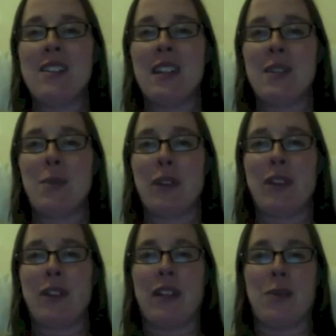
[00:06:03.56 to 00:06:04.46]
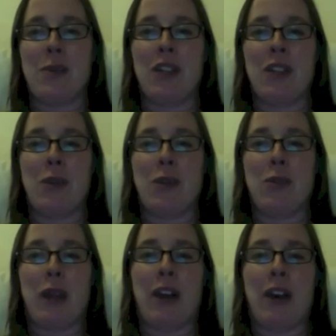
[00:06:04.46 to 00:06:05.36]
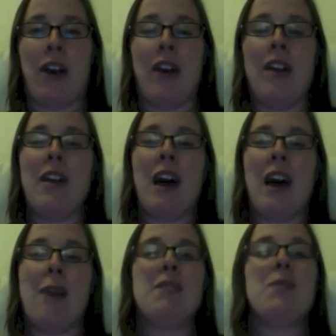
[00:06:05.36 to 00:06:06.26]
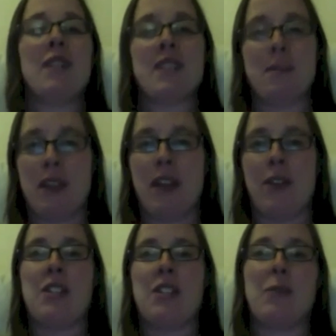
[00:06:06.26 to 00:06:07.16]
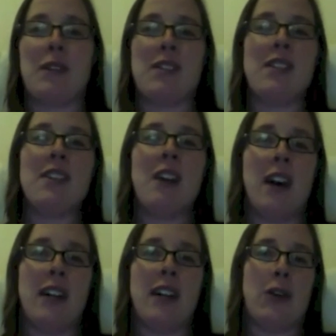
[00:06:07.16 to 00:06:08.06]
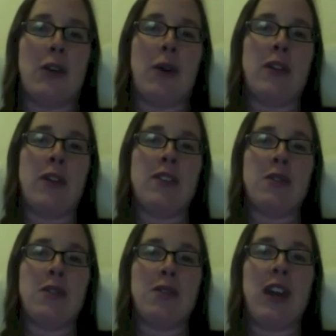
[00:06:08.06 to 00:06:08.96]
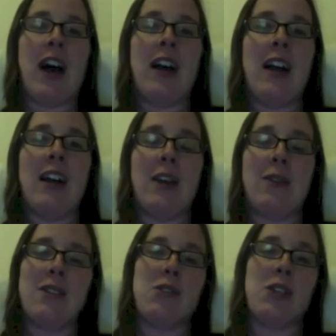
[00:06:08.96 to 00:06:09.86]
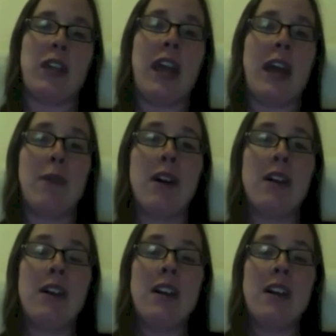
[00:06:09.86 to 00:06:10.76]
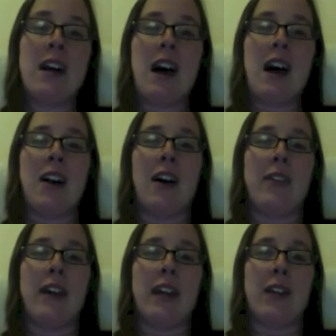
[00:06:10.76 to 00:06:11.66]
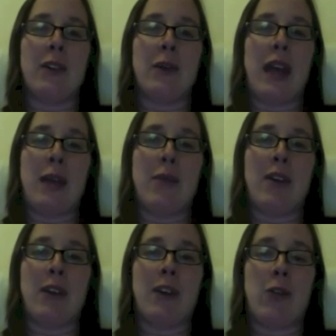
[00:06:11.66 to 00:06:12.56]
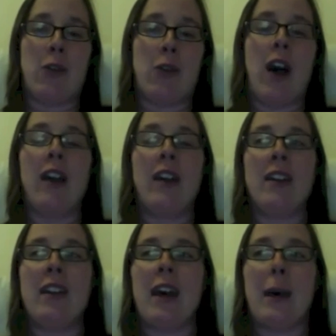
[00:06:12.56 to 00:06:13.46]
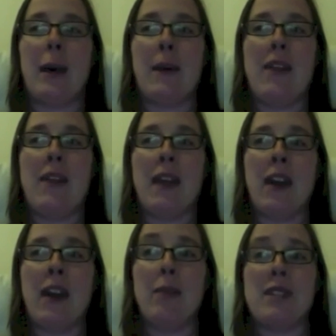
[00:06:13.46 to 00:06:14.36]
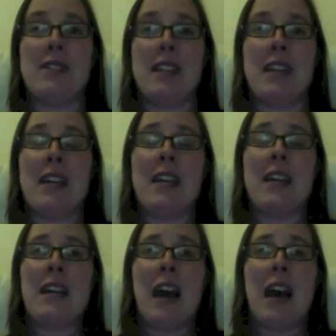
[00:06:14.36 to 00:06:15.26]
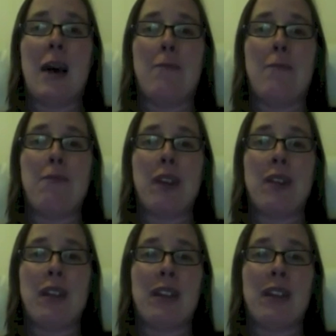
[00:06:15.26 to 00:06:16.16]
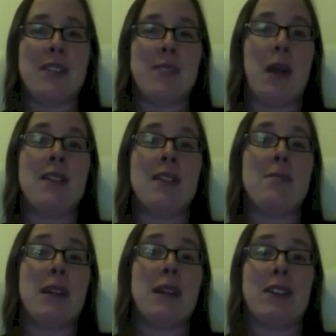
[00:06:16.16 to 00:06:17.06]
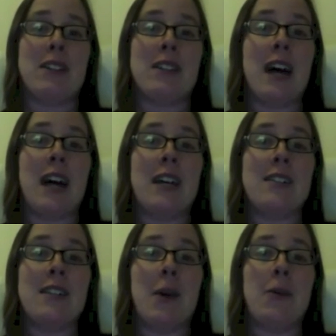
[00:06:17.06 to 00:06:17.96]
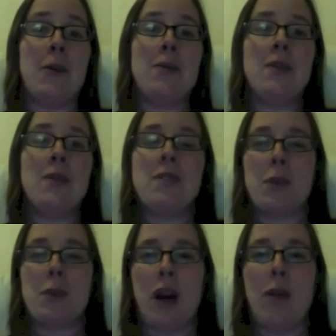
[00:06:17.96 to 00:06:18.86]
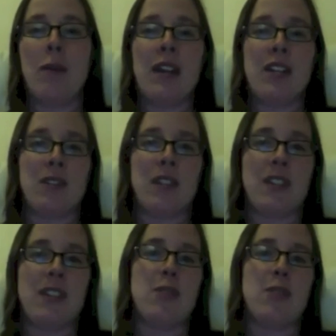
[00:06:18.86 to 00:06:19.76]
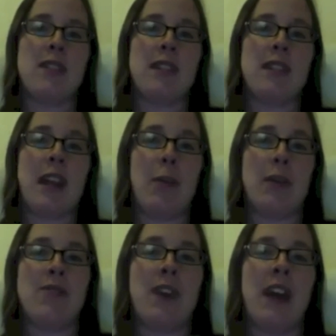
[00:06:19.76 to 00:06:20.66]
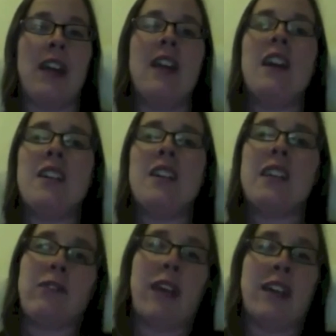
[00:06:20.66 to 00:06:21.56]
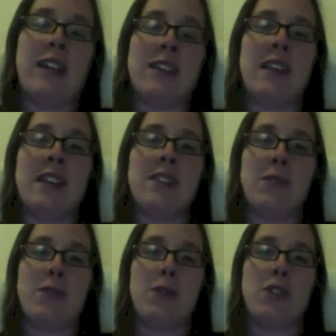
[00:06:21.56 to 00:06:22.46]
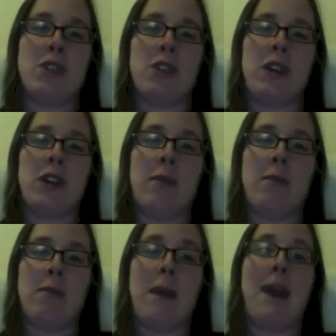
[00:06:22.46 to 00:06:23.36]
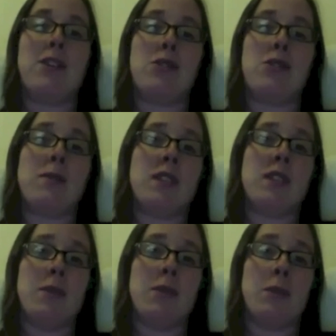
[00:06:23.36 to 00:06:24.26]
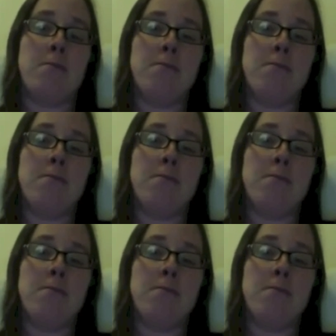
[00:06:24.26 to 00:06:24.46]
that's one of the things we can do with radar, um, as well as some of the other instruments on LRO. There's also a very high high resolution camera uh, called the LRO camera or LROC, um, and they're able to see um, things as small as a meter in size. So so a combination of these instruments can help us find safe landing sites for future um, manned trips to the moon.